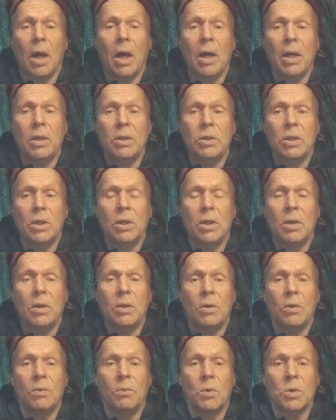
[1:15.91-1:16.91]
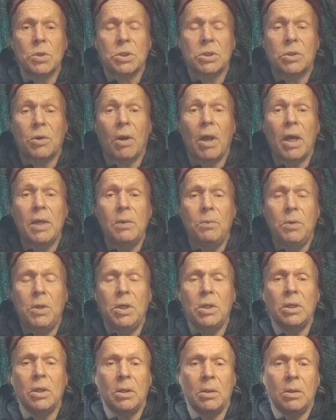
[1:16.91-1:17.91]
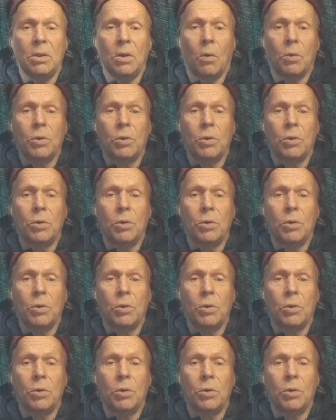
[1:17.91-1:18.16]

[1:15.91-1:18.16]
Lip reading: was driving